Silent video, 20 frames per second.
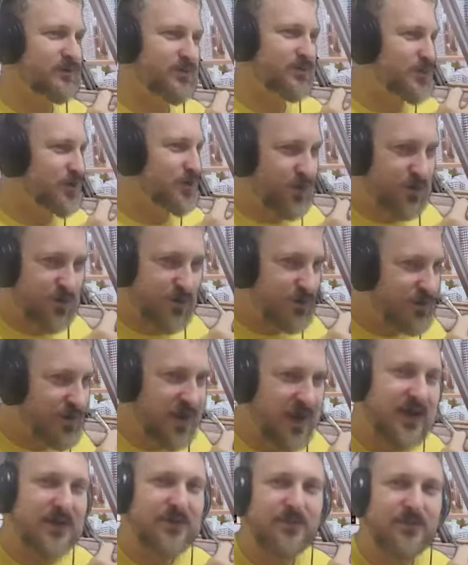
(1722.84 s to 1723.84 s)
so do
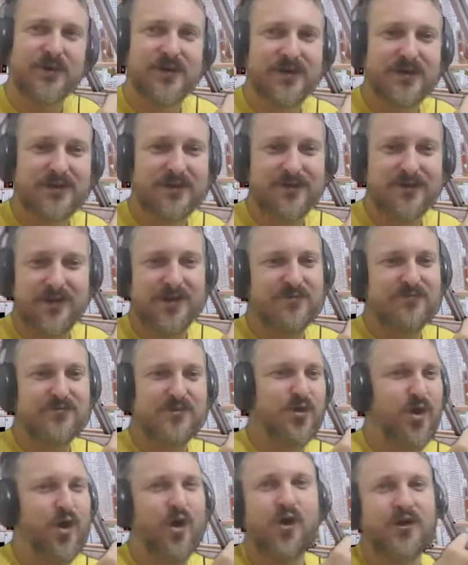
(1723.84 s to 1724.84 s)
they, man. And I've
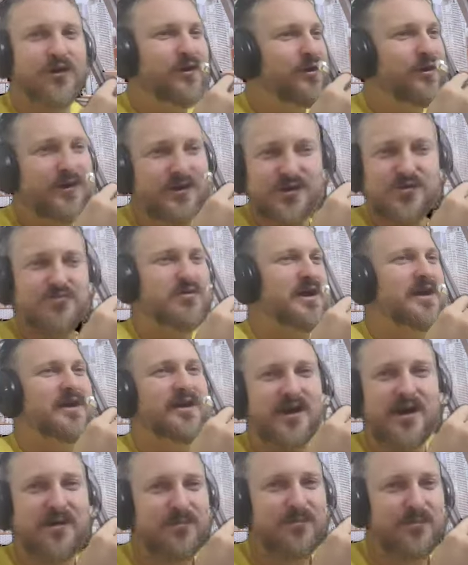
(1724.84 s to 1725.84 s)
got a hotline direct
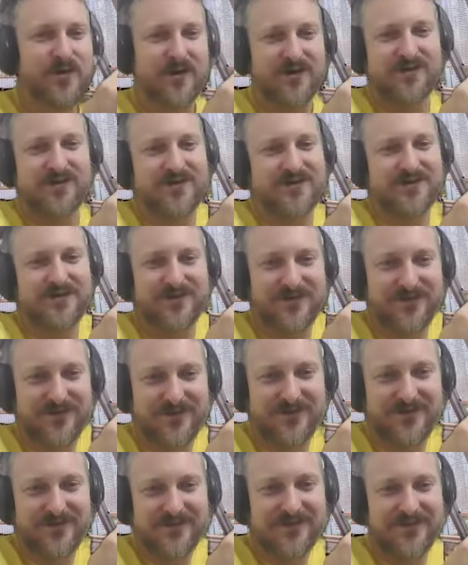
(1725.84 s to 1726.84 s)
number,
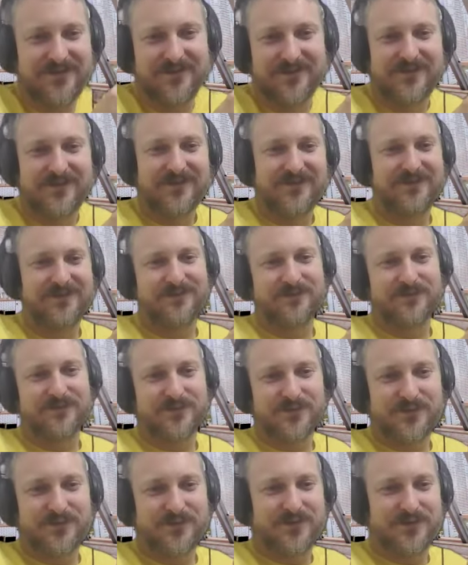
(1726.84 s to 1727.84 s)

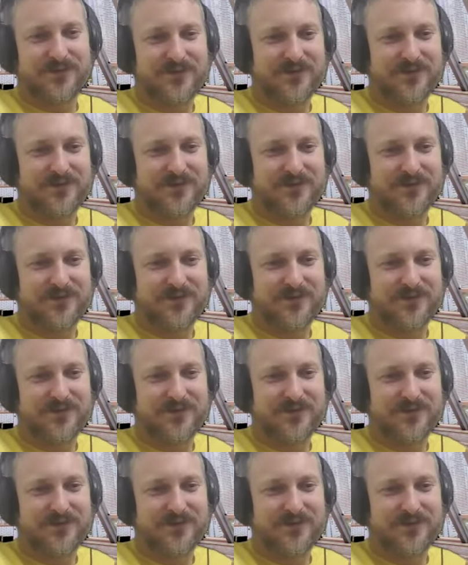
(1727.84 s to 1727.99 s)
Yeah.